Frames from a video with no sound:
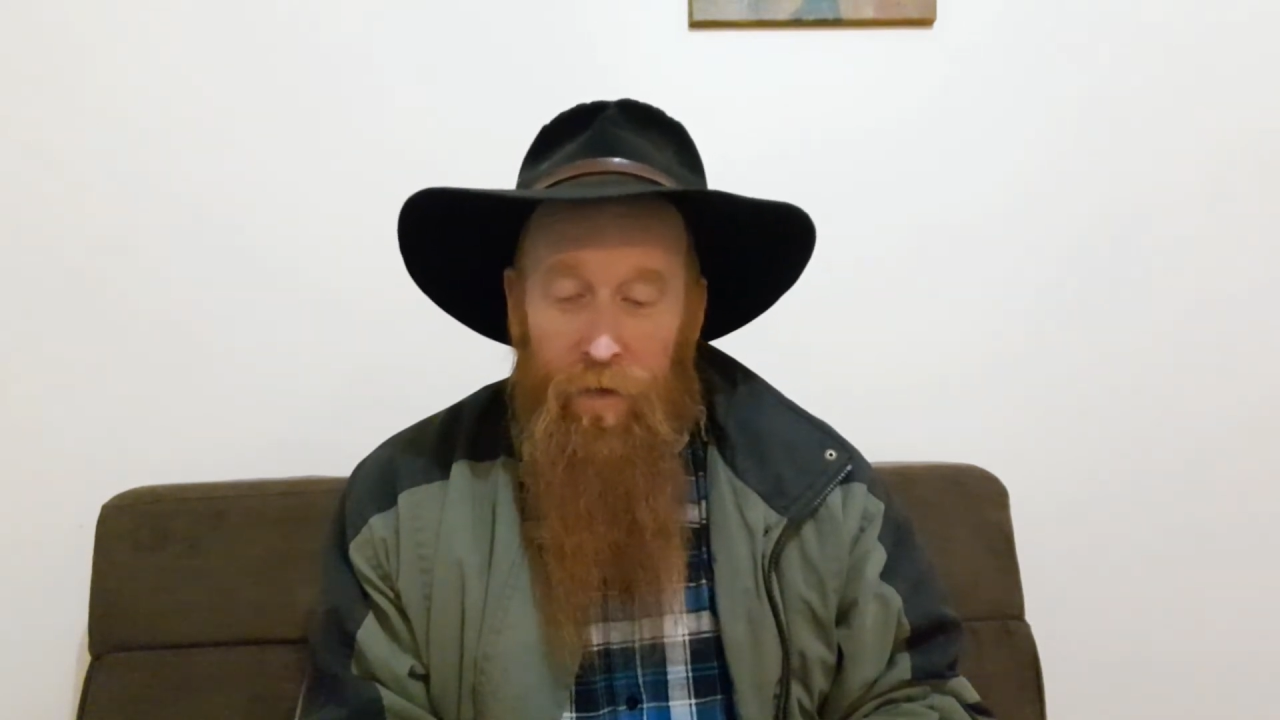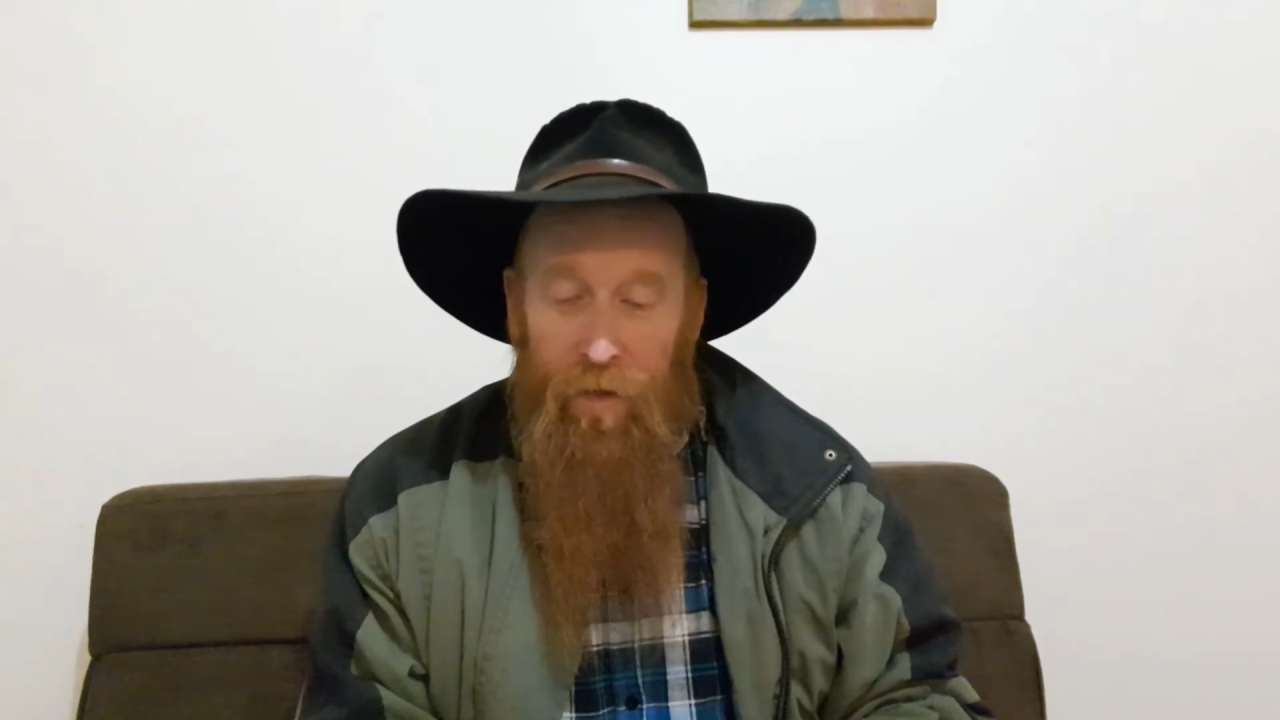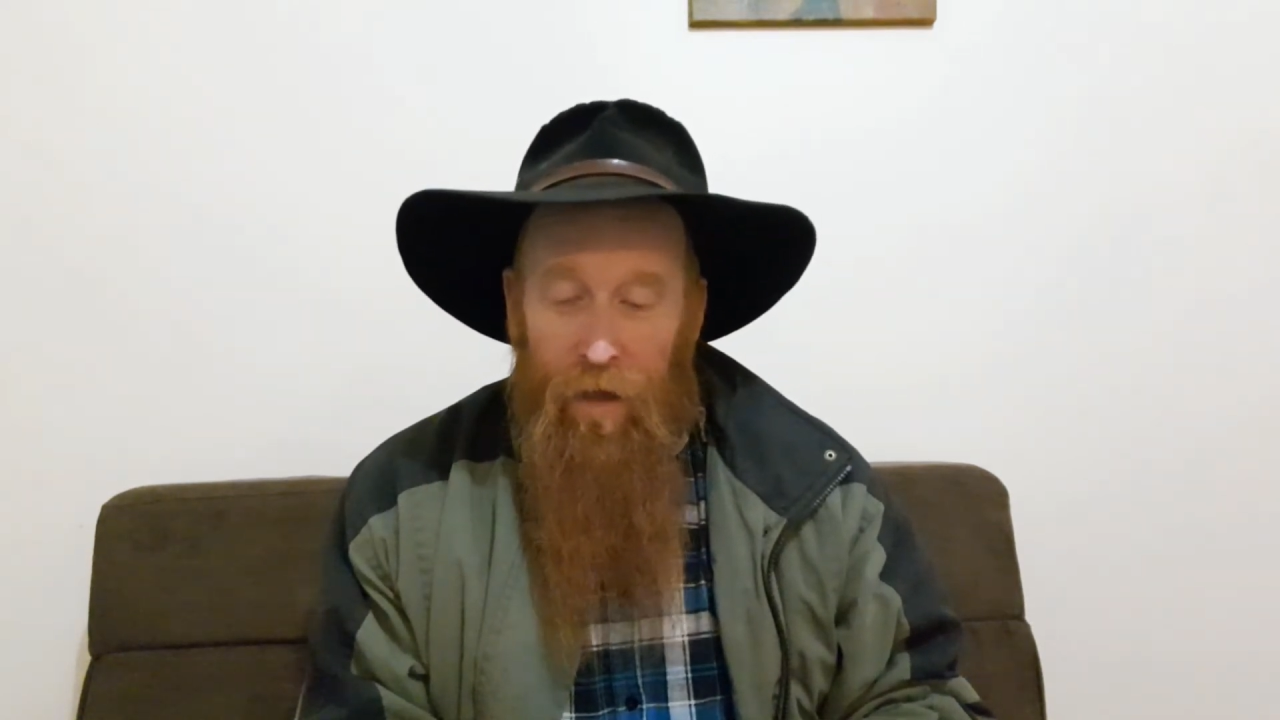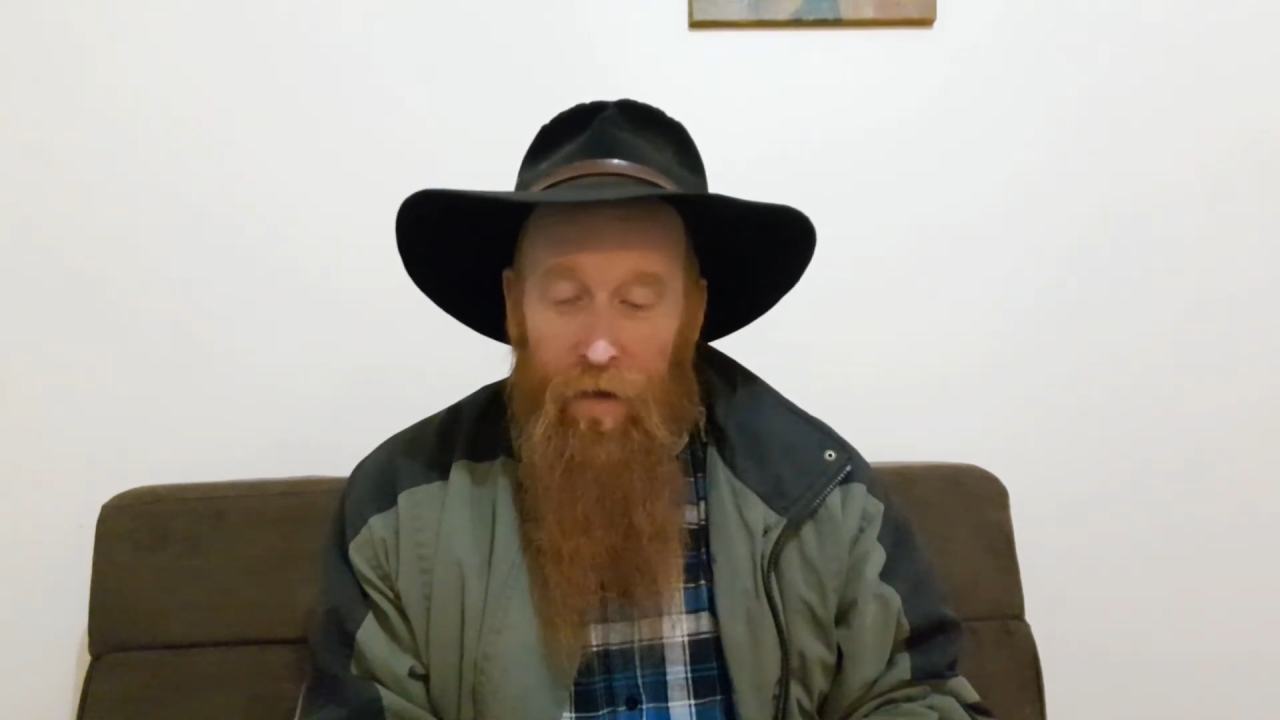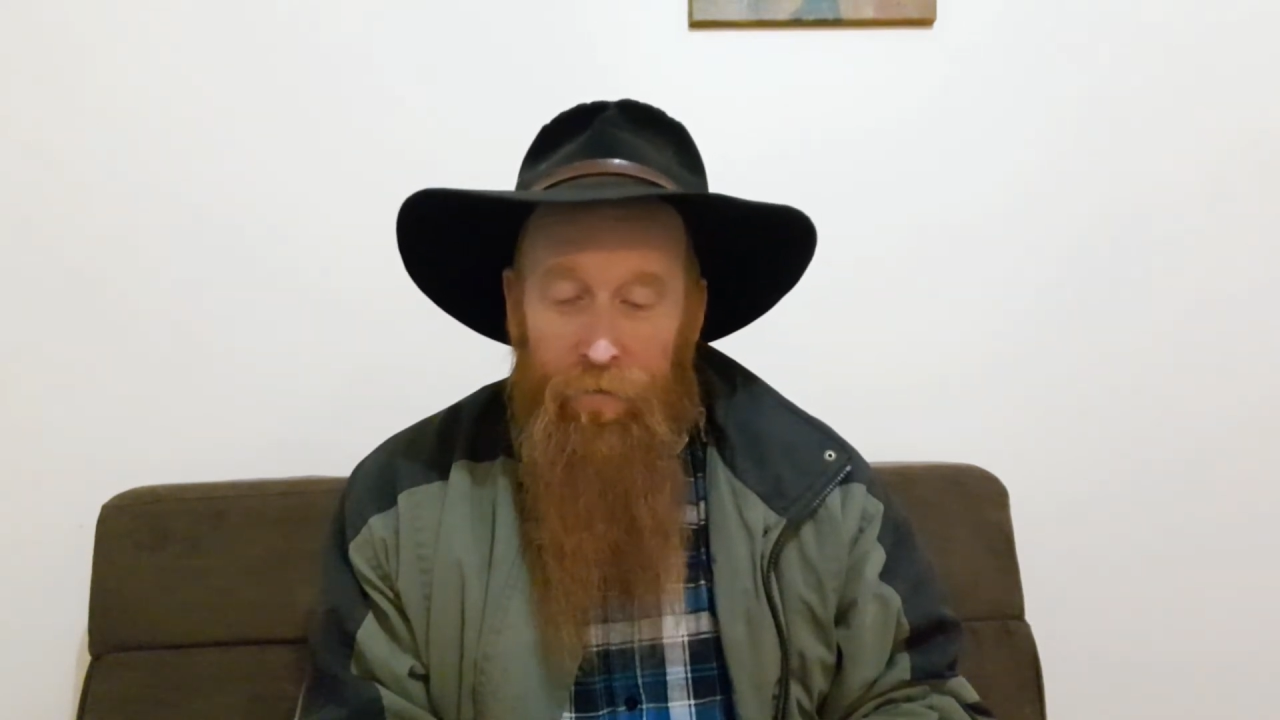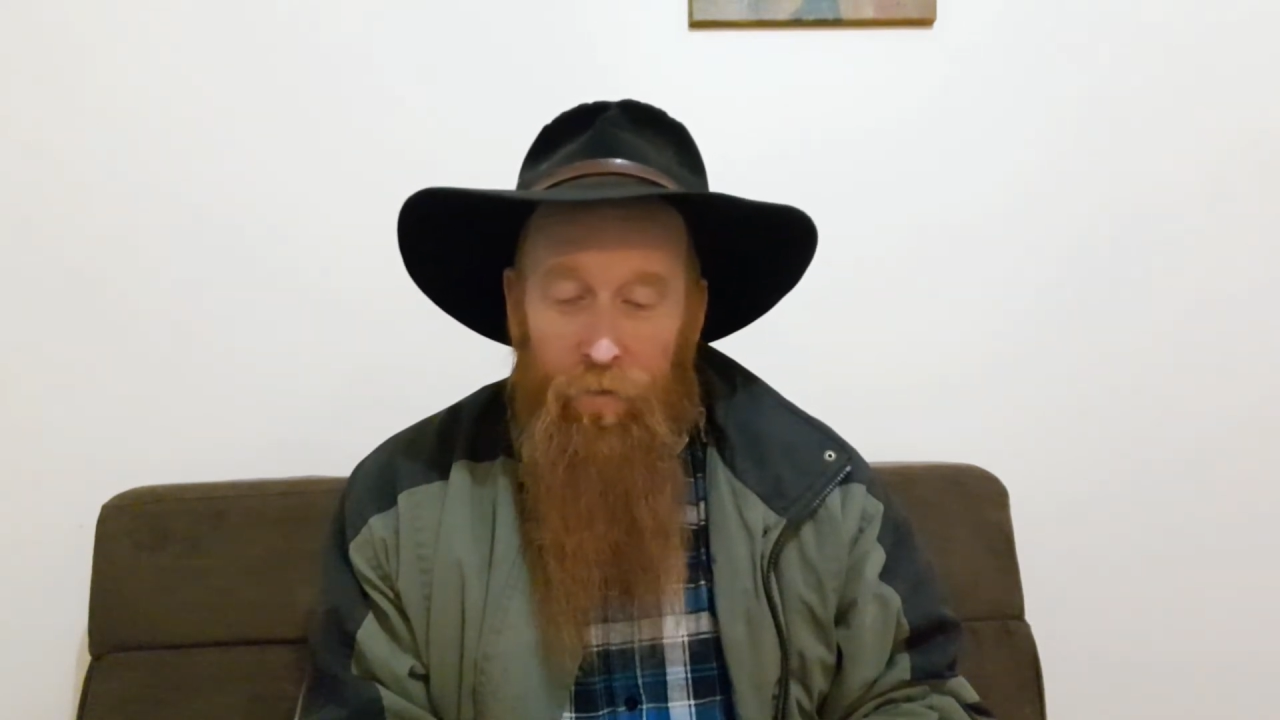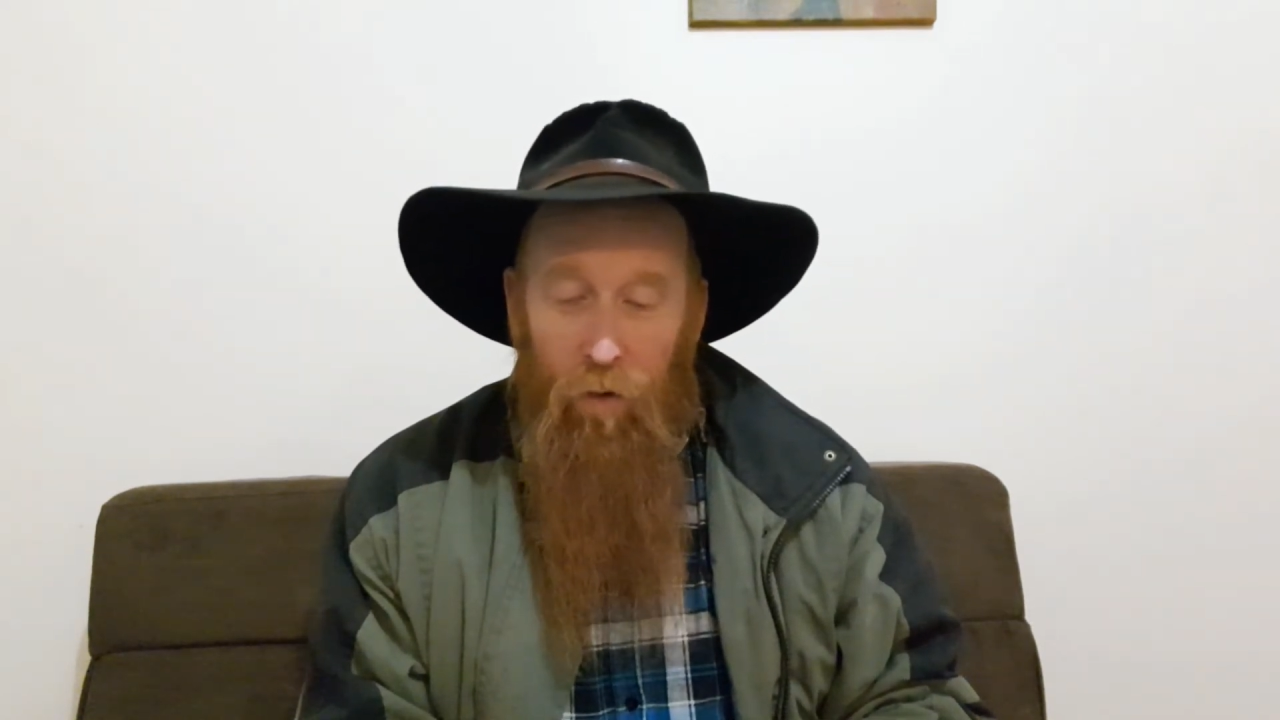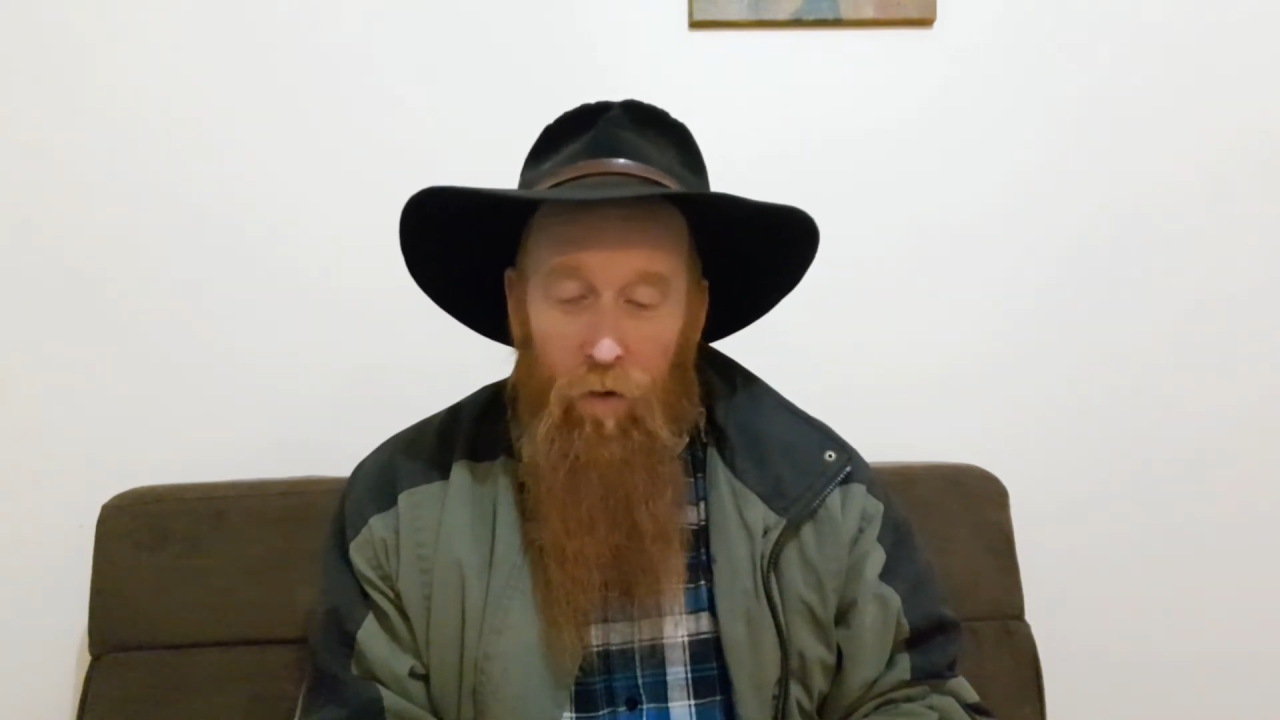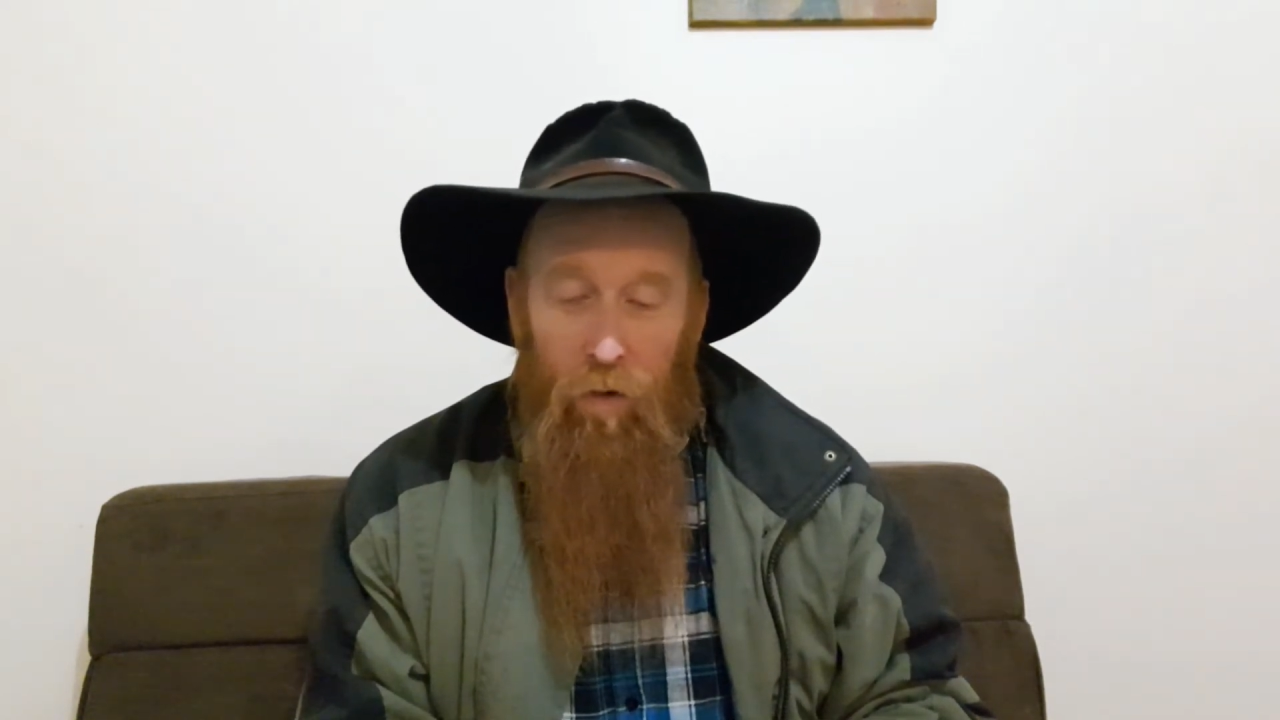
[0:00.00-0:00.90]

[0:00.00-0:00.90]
Therefore,